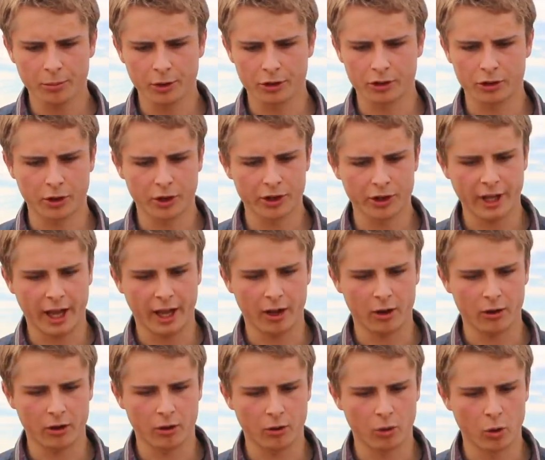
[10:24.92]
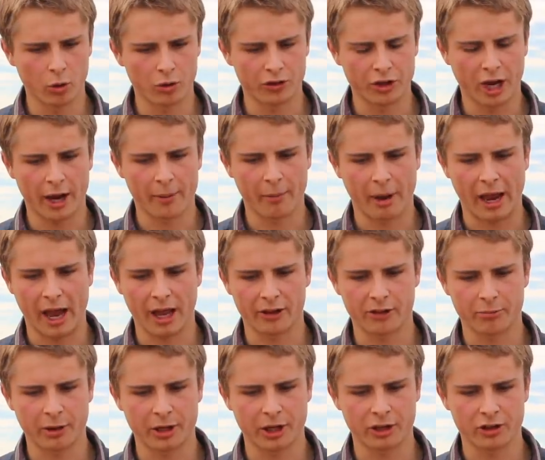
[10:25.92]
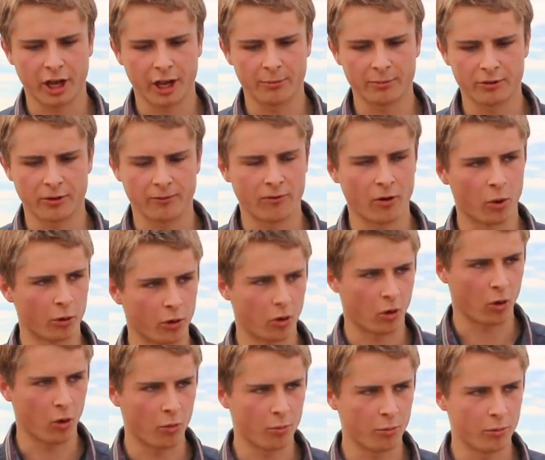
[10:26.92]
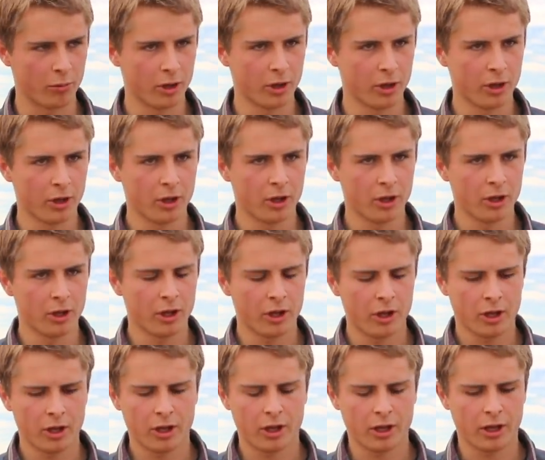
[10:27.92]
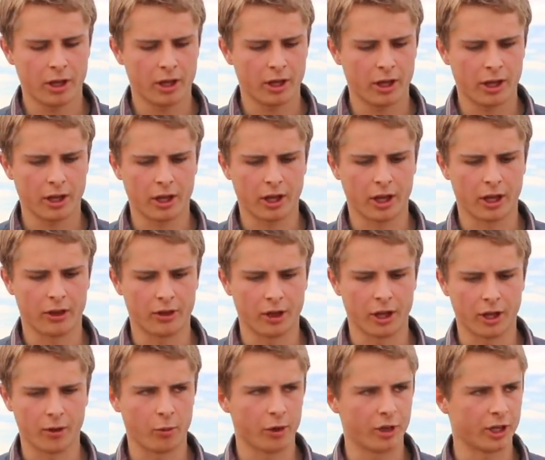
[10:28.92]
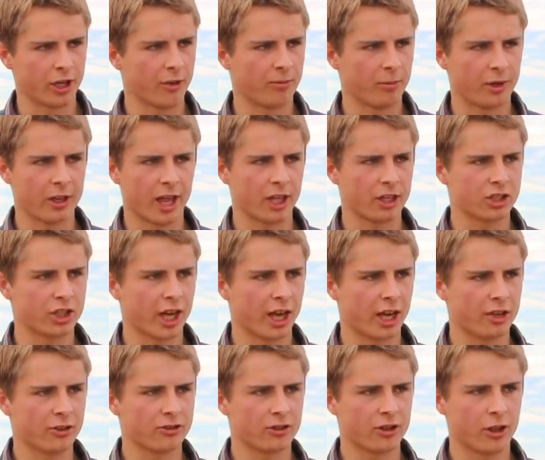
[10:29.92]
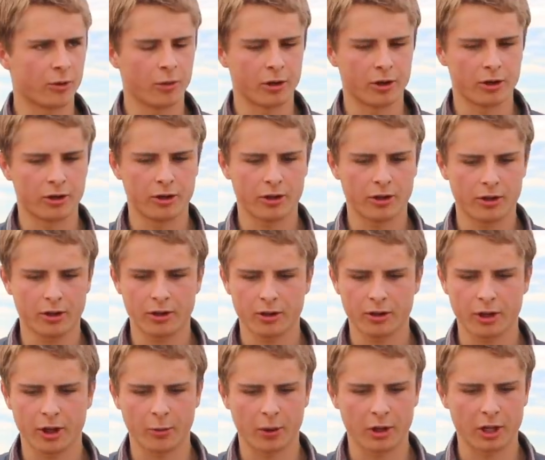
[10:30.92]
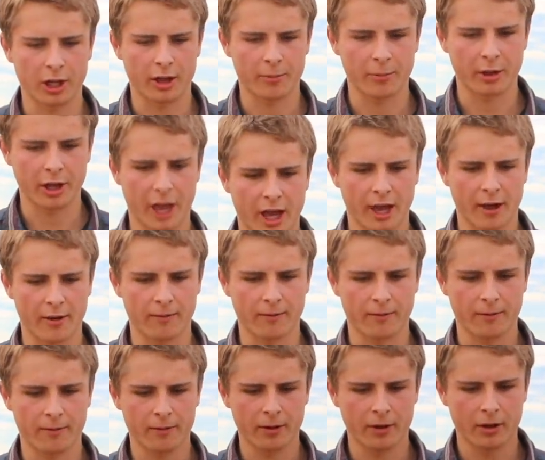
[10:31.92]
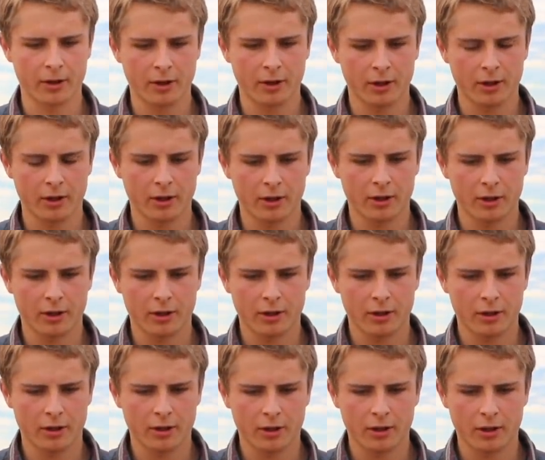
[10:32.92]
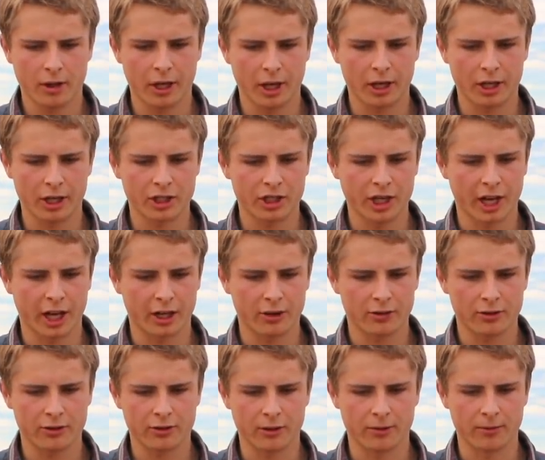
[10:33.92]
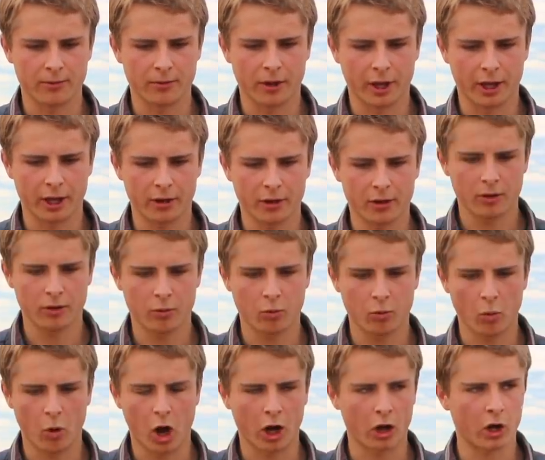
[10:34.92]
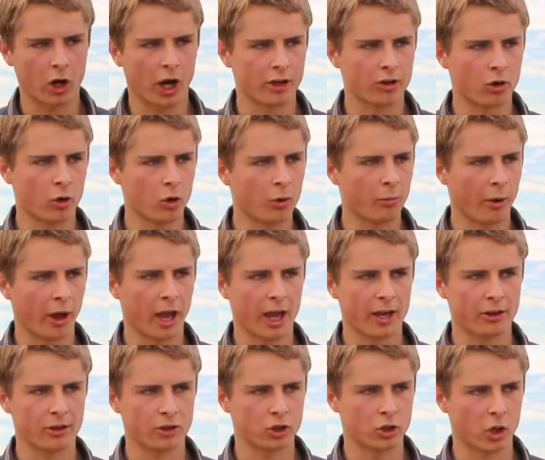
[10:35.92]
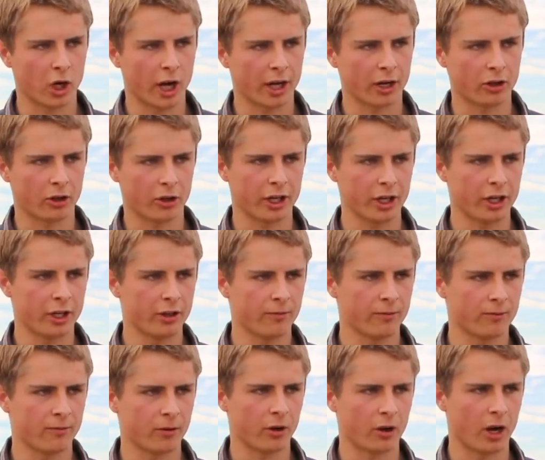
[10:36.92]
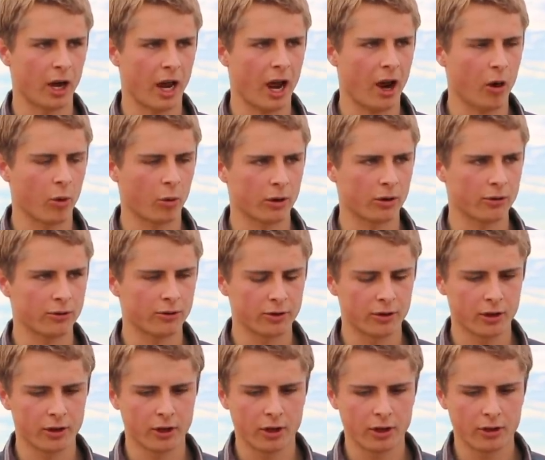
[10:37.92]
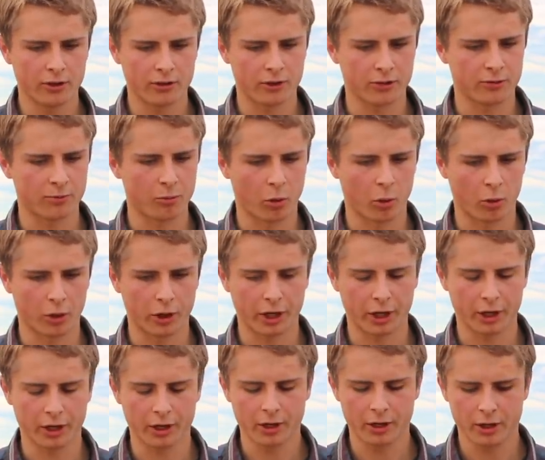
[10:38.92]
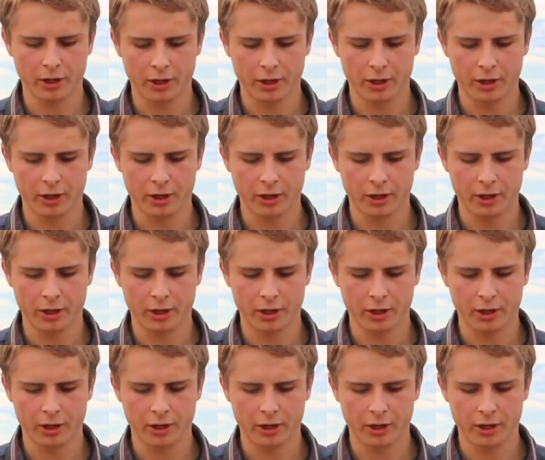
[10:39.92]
but during that whole time, I asked many times to phone home, and they wouldn't give me that chance. They wouldn't. They wouldn't let me have any chance of like water. I told them I hadn't drank or eaten for hours since morning.